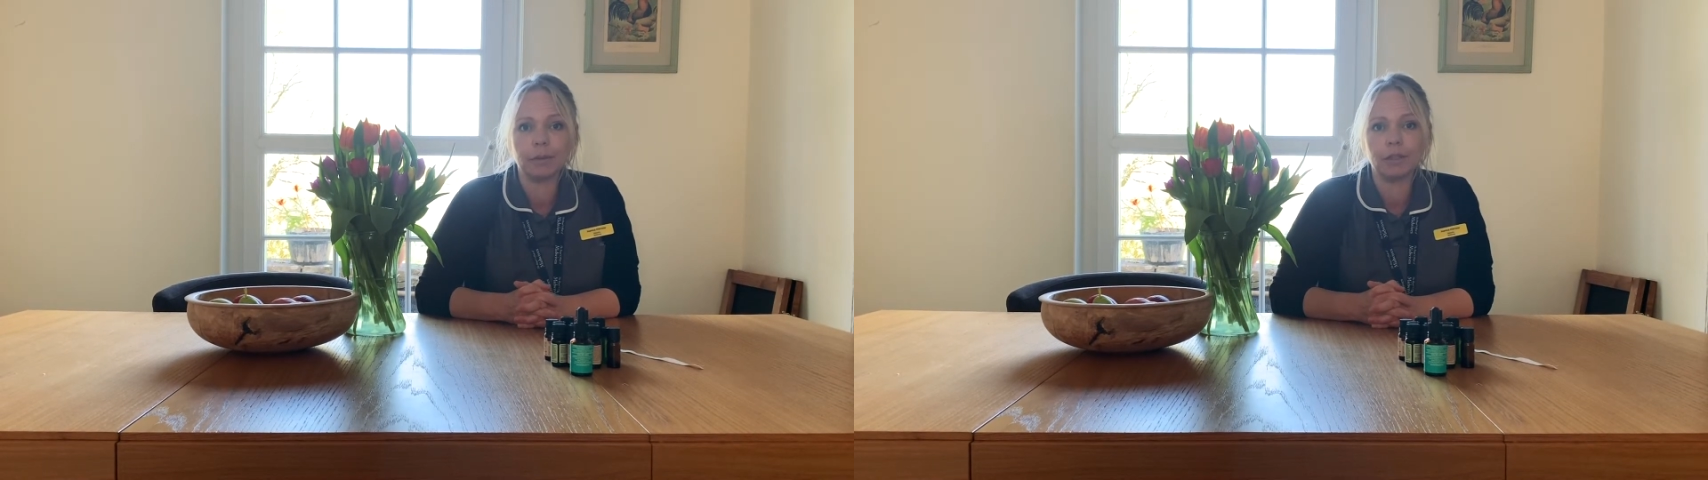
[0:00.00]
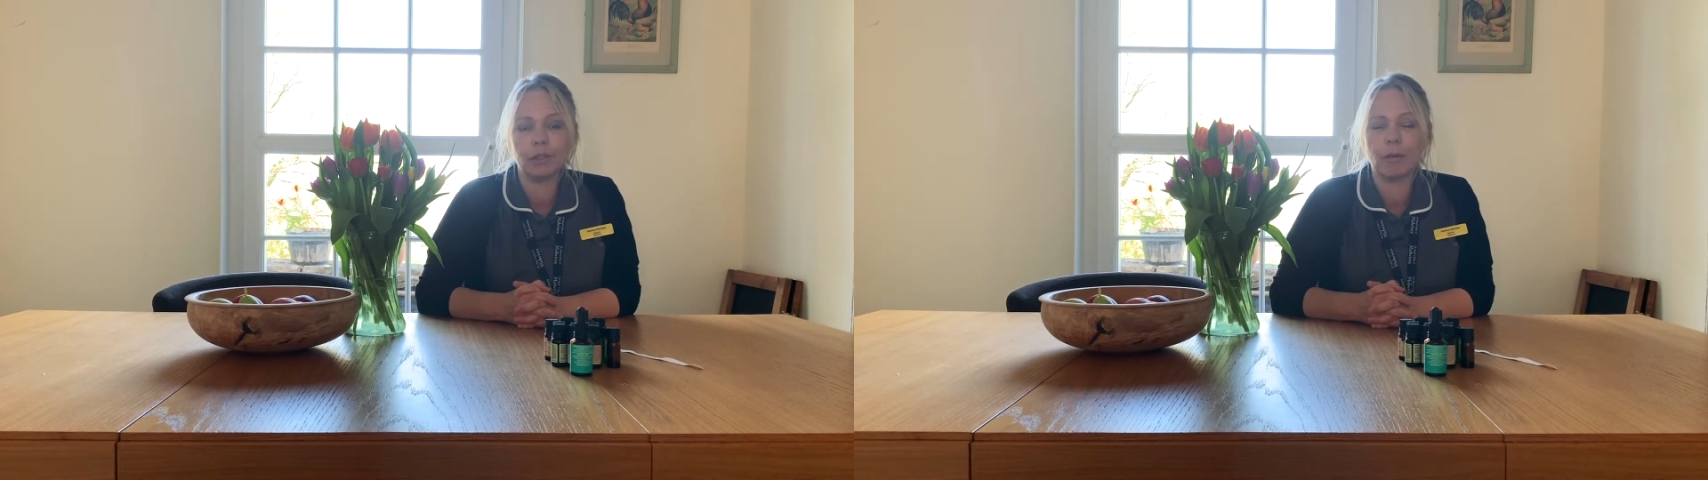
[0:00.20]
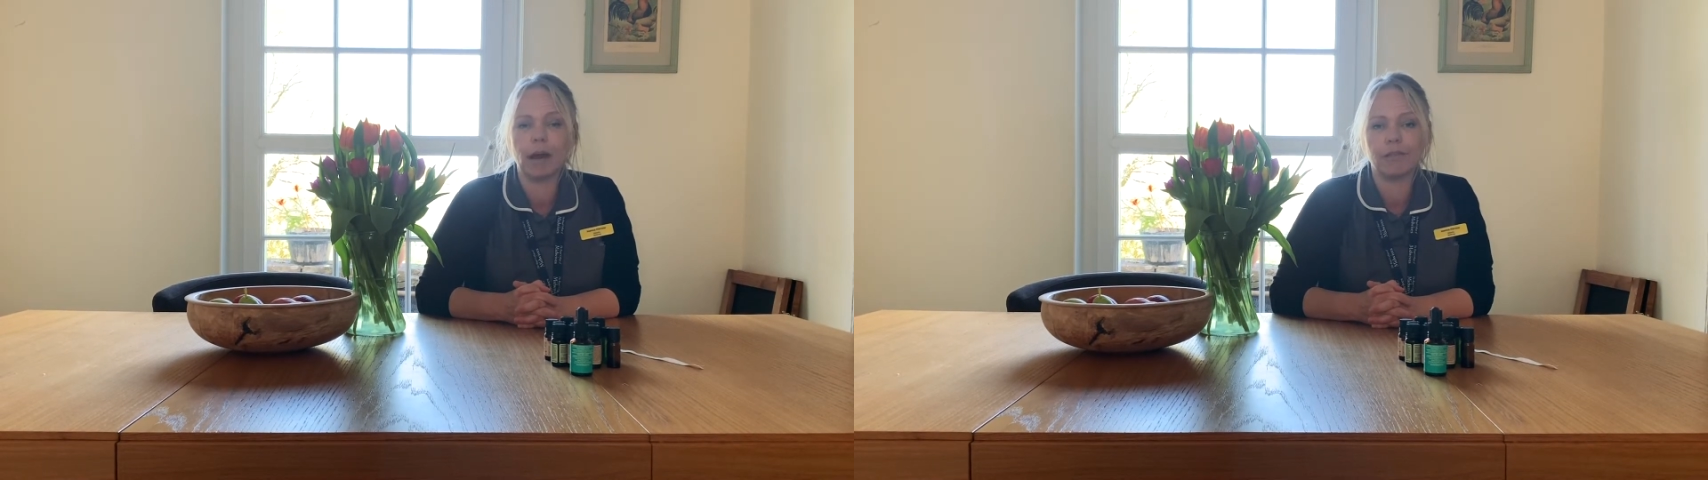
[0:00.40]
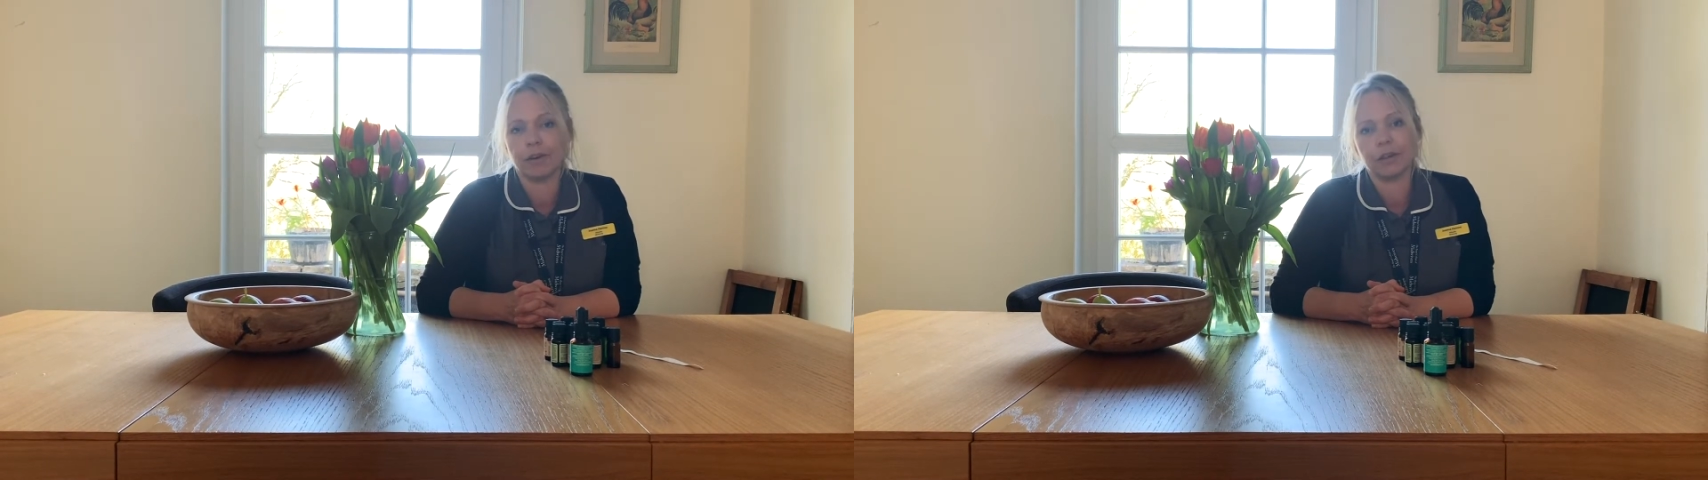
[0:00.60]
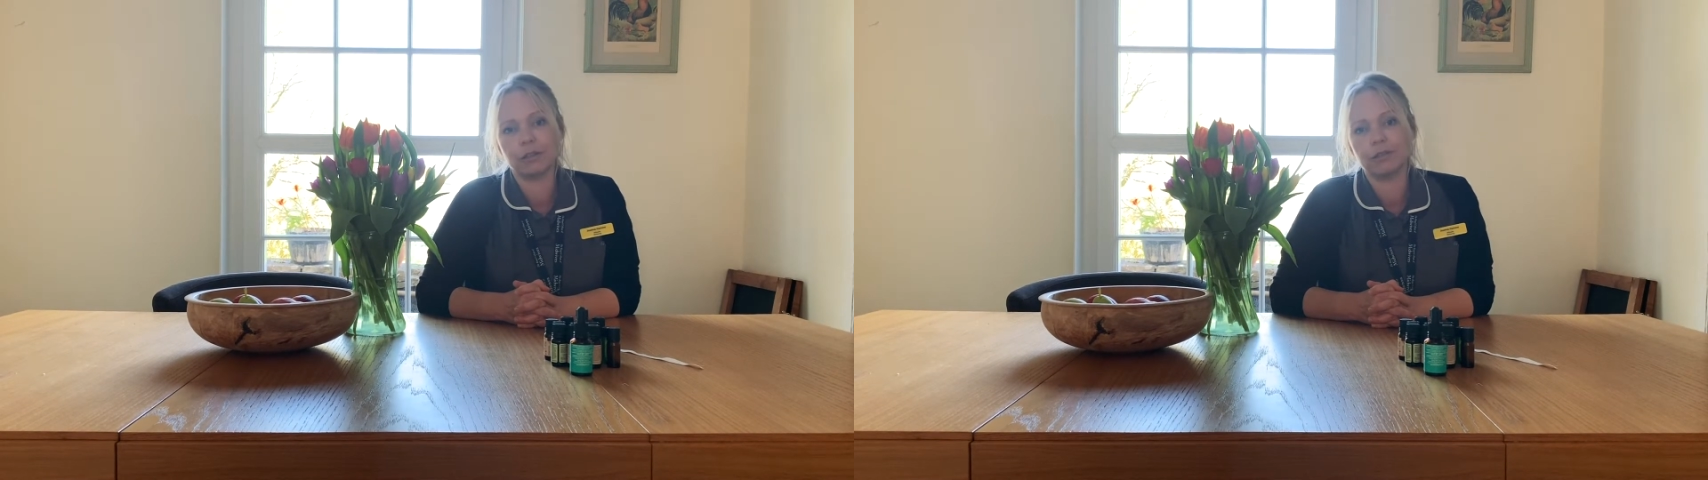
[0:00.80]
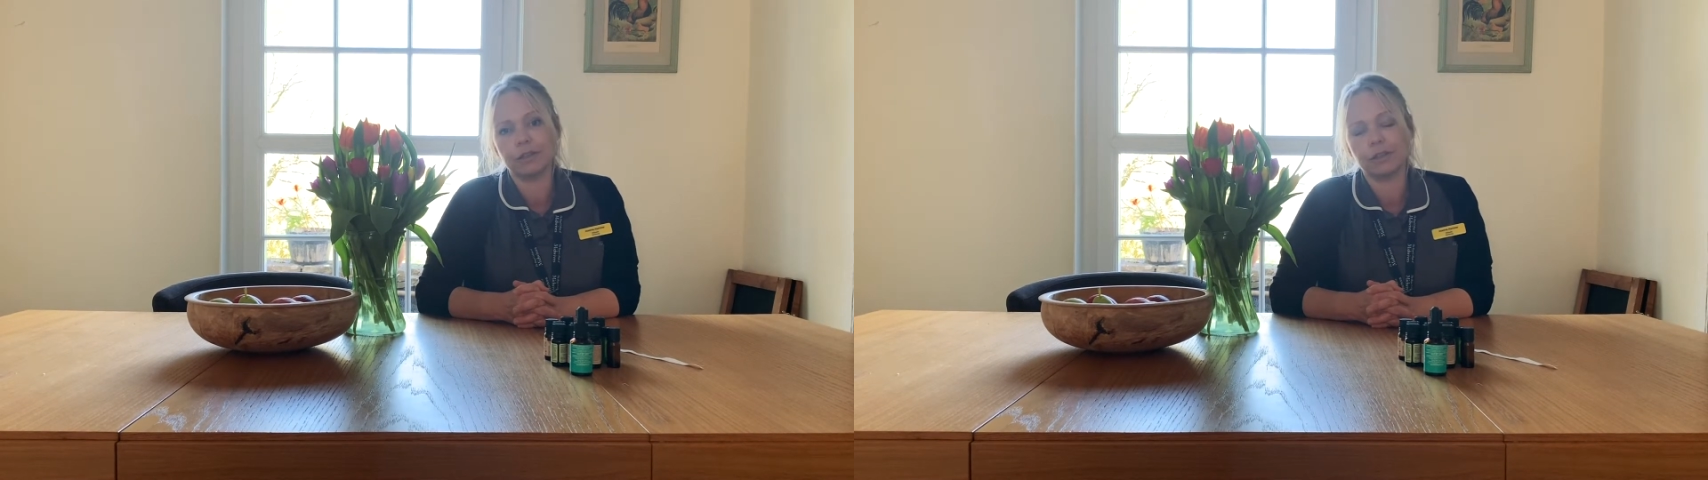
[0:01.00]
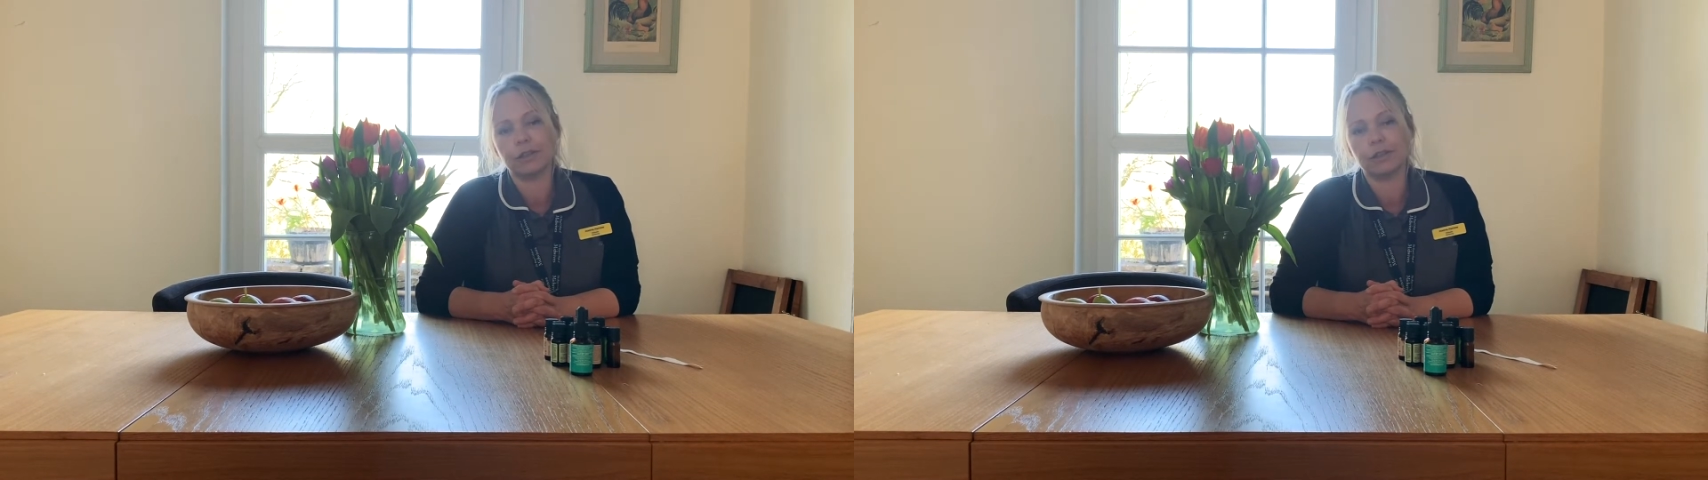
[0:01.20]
which you might have heard of as a